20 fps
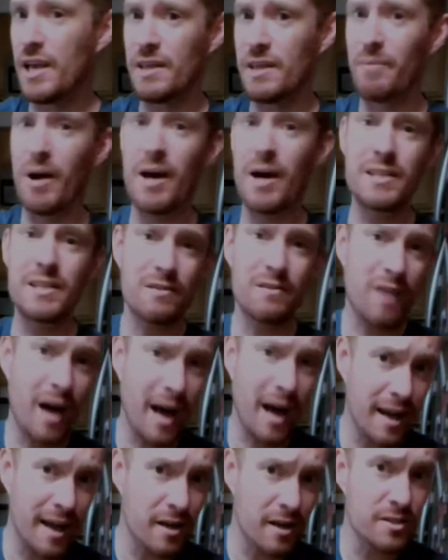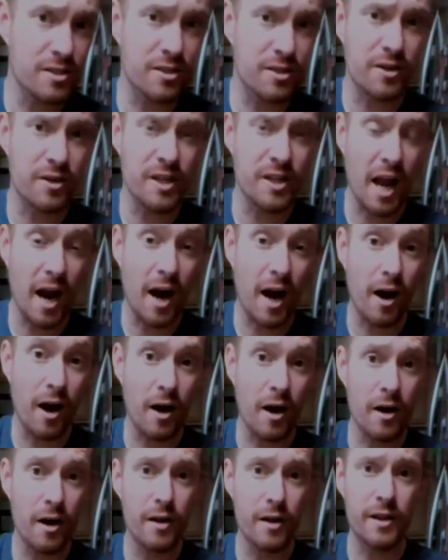the positive ions that are in the
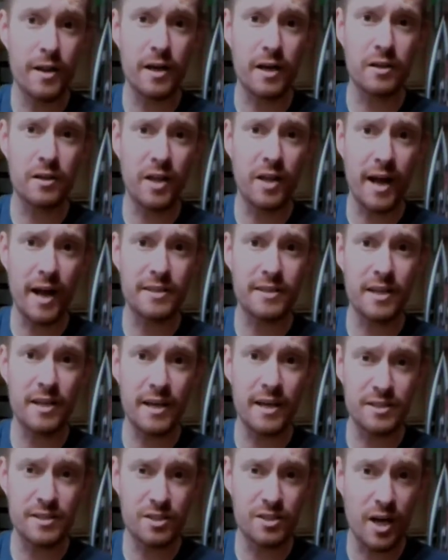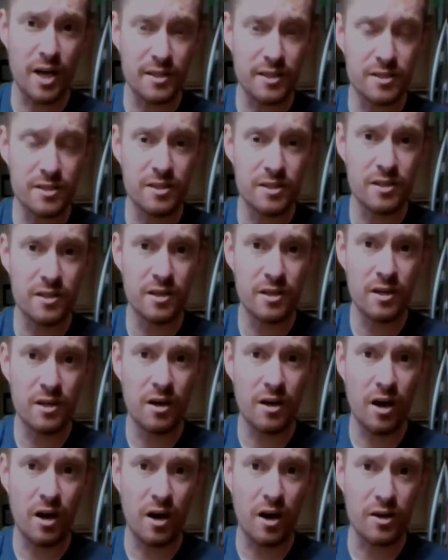air that collect as dust
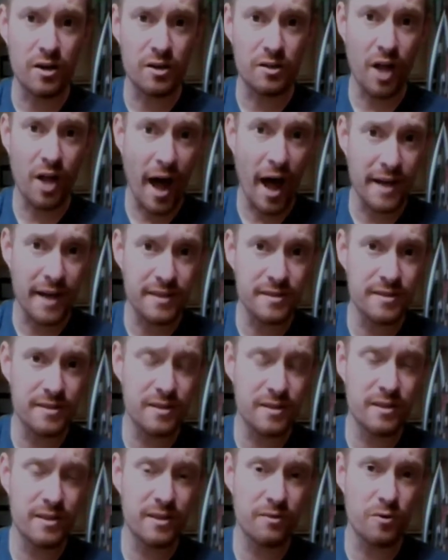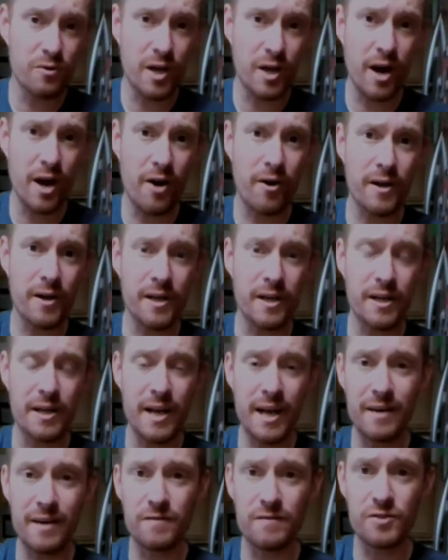on glass and will carry a
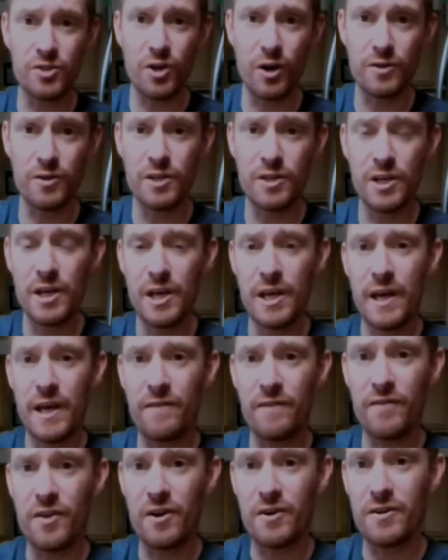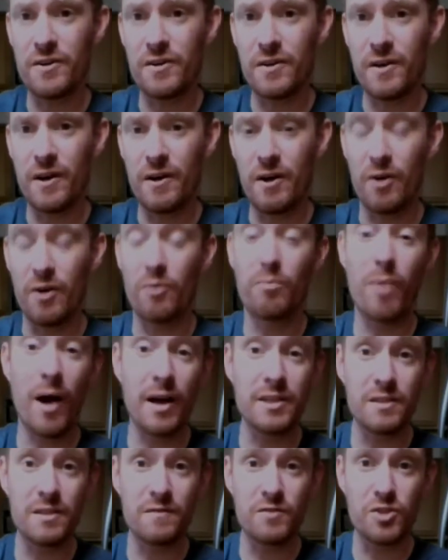negative charge. If there are
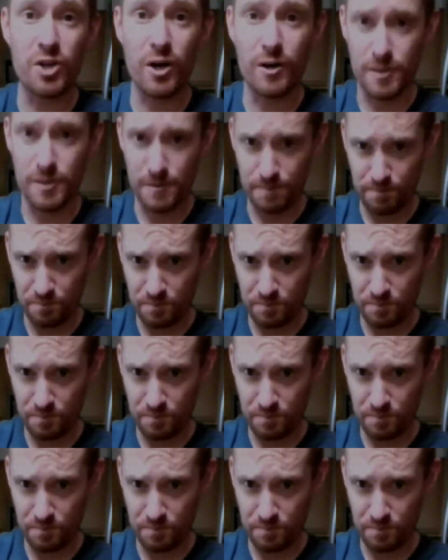positive charge,